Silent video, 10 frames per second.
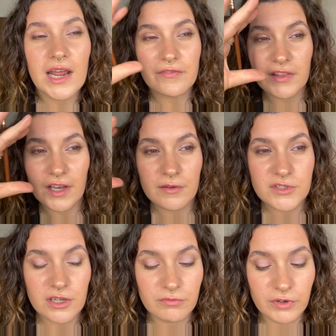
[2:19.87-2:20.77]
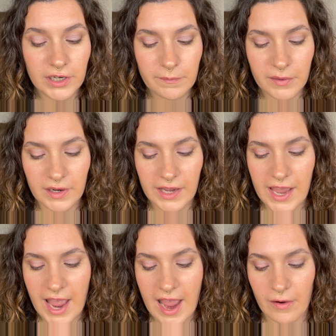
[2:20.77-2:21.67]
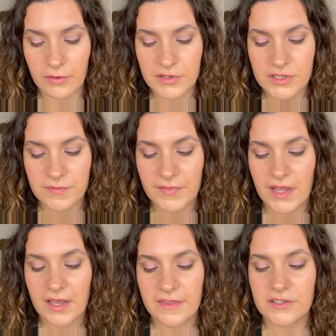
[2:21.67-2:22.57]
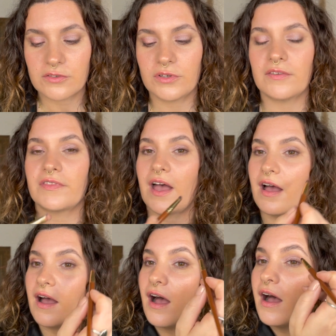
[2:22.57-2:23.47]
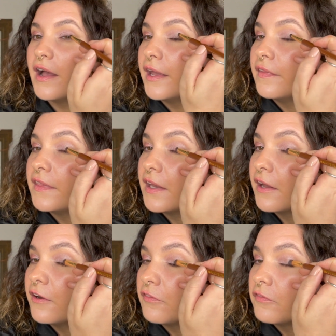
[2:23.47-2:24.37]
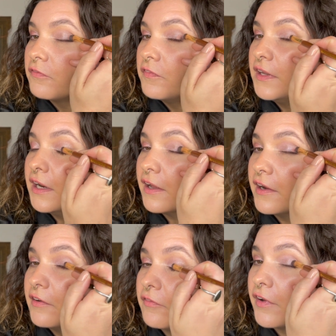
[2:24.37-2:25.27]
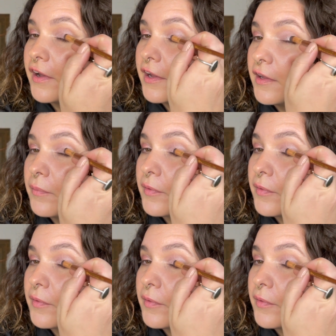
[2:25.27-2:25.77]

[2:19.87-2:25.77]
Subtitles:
everything I'm doing, I'm really pulling it out. This will give that eye the kind of feline vibe.